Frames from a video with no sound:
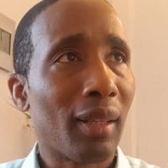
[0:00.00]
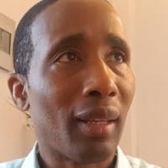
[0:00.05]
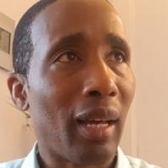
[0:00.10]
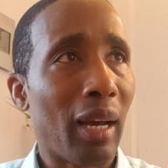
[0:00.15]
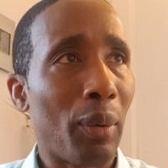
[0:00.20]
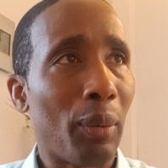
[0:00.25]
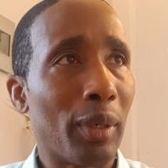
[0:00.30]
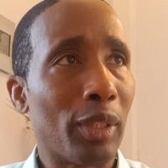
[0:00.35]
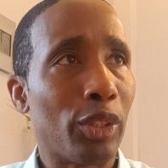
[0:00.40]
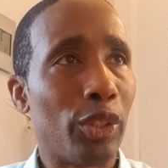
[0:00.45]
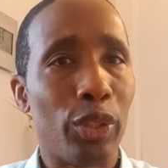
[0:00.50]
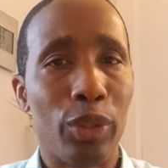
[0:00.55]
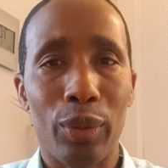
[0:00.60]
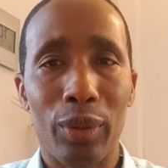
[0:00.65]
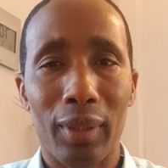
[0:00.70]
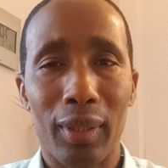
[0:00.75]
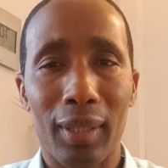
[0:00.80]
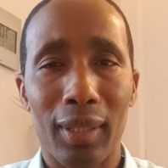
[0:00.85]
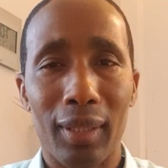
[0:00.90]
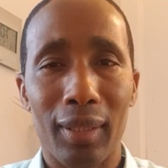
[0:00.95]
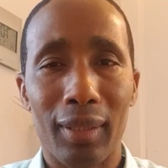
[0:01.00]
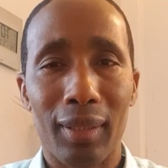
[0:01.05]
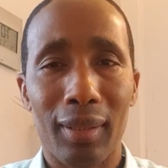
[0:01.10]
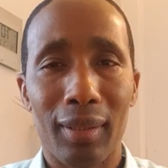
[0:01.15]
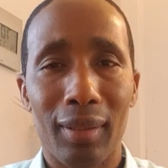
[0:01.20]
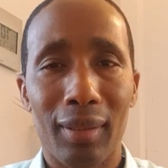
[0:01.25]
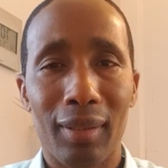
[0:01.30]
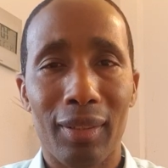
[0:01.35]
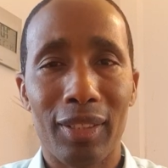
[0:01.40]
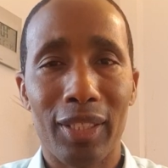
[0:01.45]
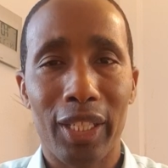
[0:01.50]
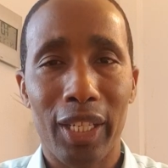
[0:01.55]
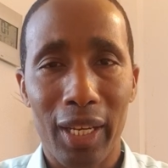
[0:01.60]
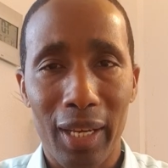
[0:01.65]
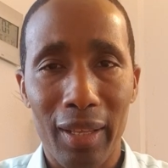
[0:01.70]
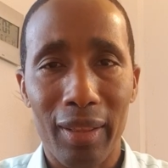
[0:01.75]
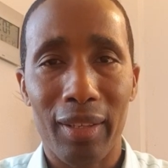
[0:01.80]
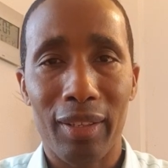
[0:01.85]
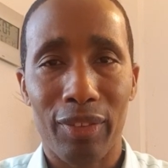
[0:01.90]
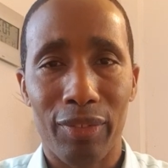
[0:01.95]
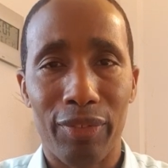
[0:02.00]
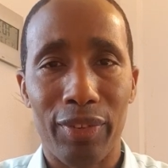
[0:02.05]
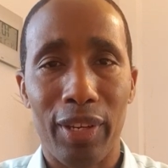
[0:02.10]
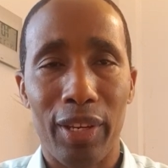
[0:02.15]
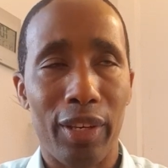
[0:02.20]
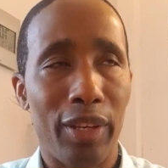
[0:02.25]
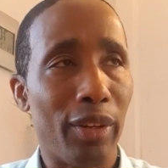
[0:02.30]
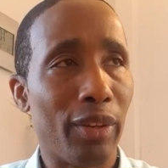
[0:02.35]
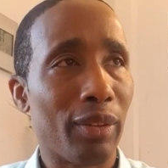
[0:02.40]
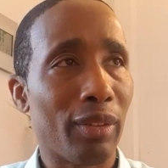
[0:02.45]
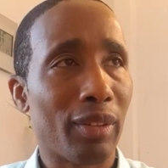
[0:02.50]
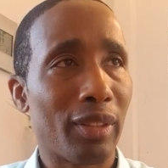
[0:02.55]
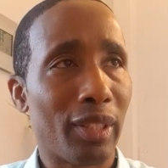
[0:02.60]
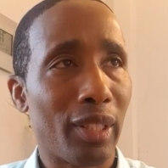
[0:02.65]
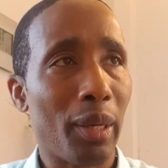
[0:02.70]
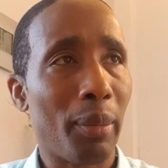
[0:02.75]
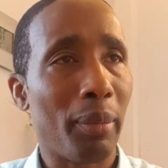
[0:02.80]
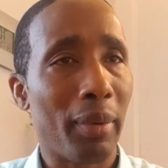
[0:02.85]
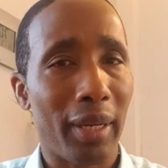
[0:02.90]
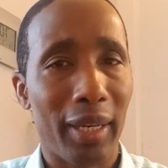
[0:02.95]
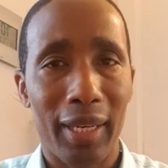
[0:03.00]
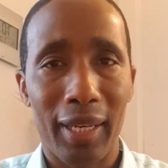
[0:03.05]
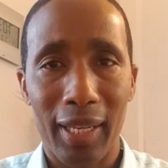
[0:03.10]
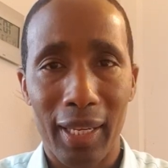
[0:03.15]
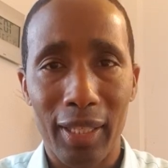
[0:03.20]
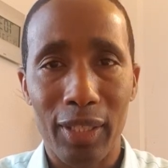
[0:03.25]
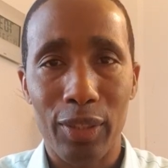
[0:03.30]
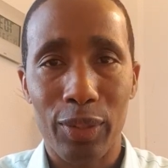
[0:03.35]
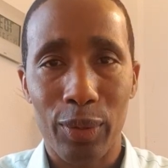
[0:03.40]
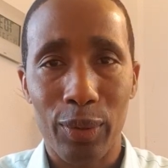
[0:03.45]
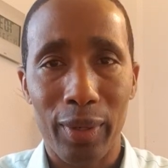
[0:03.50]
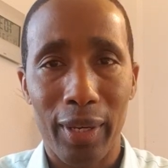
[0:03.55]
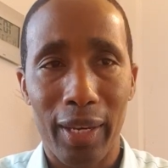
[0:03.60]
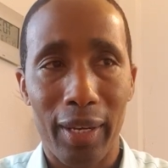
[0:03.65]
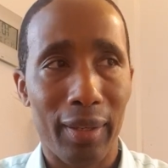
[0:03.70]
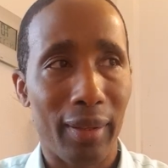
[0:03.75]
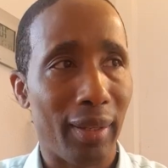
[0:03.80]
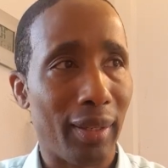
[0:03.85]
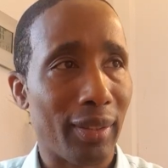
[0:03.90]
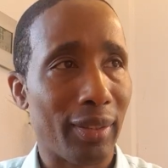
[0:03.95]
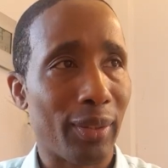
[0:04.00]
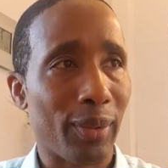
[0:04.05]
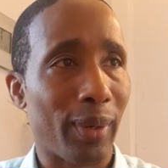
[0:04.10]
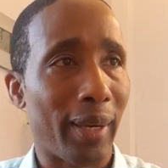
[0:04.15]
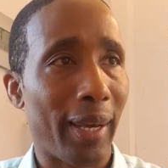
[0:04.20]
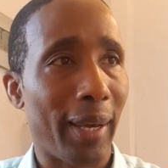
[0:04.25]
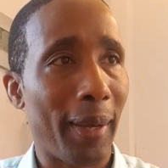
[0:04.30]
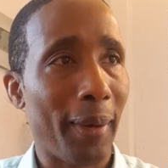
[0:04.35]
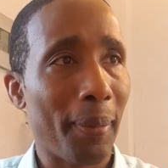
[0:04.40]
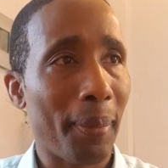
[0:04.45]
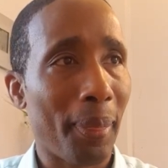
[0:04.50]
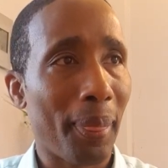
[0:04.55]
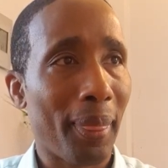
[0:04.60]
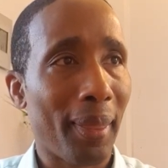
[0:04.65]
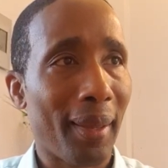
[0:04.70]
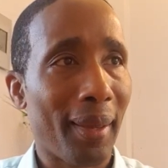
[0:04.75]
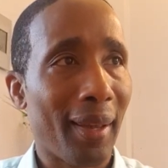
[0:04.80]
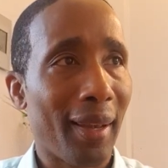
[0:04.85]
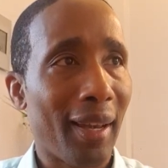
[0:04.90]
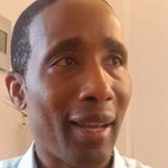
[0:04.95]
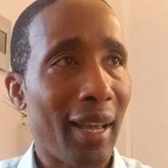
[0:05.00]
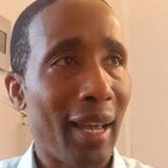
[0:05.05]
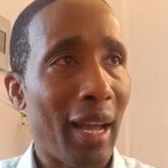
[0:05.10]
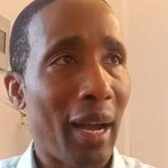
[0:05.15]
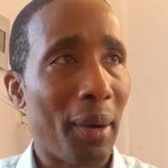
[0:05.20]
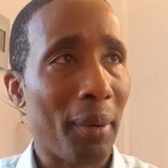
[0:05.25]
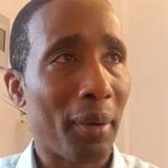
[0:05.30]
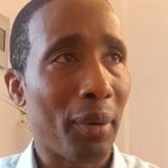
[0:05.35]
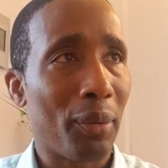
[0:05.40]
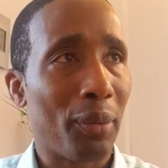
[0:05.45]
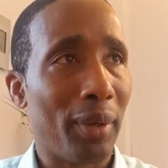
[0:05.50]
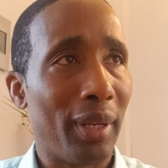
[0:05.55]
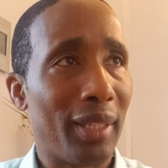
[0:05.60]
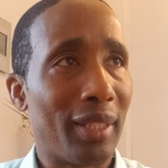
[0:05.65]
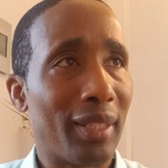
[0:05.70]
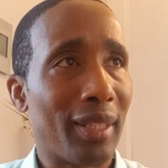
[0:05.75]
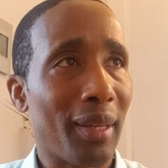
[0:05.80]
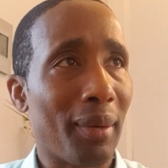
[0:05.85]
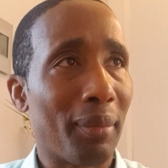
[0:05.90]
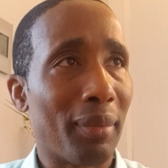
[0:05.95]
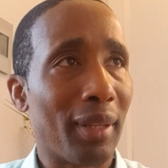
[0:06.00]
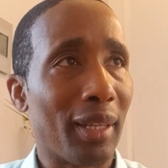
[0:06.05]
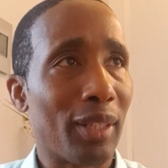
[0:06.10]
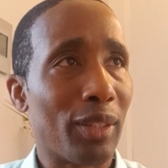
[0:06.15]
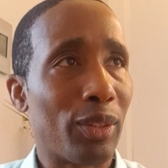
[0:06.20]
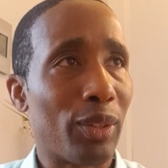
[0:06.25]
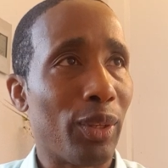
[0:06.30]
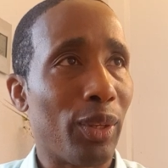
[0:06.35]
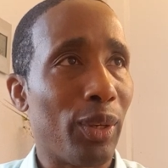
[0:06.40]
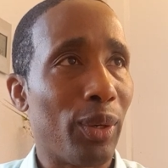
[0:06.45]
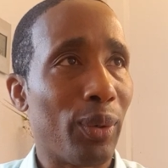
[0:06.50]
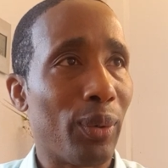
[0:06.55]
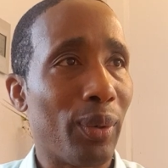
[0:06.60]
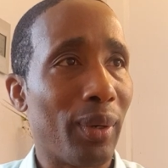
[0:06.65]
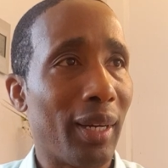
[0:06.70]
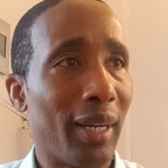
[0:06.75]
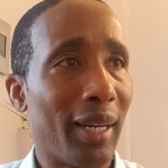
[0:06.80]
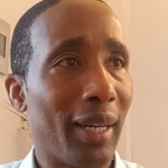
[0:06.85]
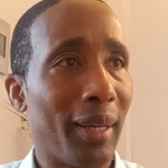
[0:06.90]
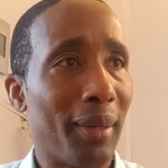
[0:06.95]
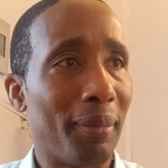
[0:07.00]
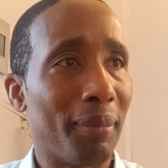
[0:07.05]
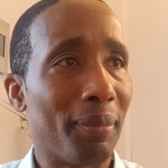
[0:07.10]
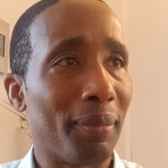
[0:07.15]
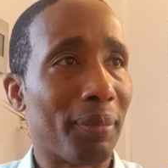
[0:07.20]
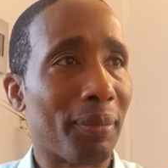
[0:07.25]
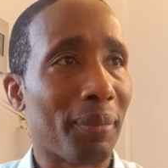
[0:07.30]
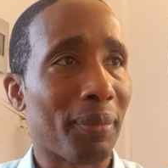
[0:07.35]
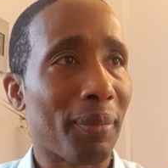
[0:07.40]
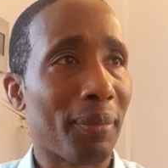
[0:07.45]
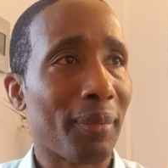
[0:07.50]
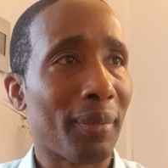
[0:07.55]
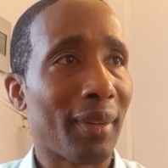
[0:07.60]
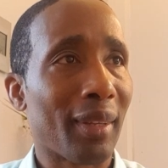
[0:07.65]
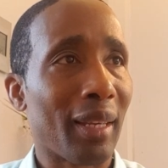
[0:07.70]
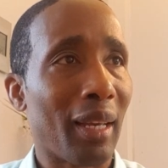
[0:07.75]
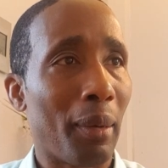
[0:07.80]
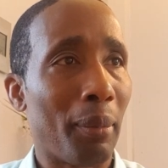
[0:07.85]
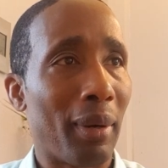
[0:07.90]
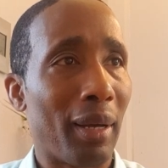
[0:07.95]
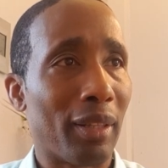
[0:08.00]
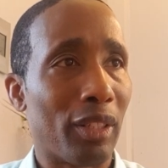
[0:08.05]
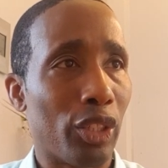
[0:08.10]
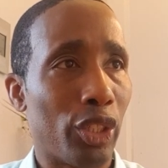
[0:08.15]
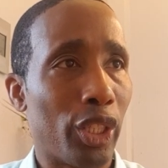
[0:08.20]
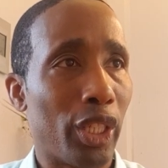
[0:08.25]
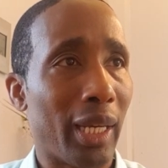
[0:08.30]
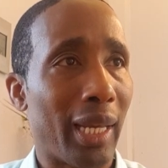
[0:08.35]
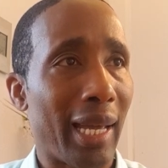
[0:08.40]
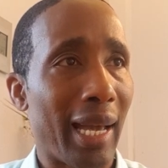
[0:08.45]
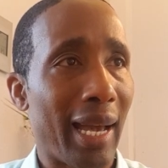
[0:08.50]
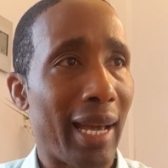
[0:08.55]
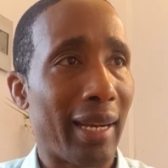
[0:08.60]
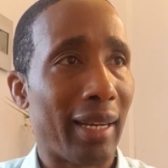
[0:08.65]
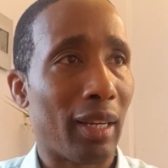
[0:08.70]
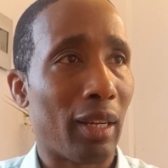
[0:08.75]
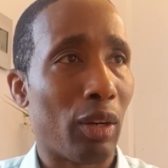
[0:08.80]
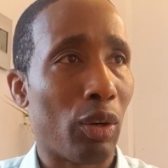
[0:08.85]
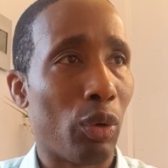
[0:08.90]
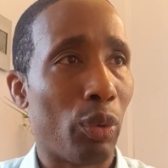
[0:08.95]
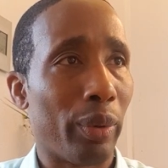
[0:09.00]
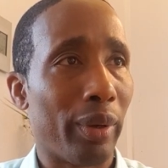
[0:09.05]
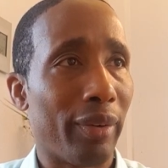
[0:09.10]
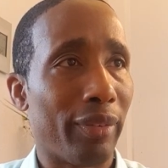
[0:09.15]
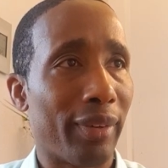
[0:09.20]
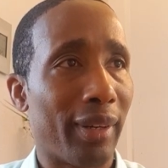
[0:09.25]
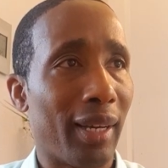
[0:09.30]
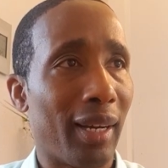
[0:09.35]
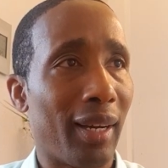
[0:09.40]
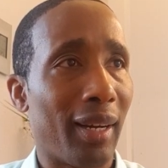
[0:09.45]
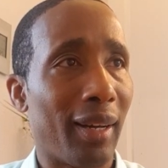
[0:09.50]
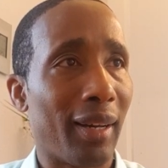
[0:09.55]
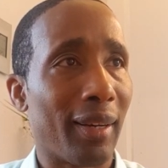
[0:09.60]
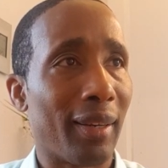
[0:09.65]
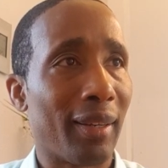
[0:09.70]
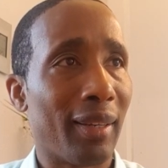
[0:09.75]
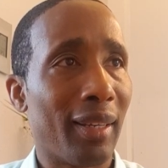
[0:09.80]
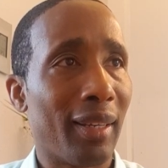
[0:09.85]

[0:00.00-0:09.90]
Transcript: want you to share this video. Somebody needs to hear this, okay? I want to read something to you about the Shekinah glory of God.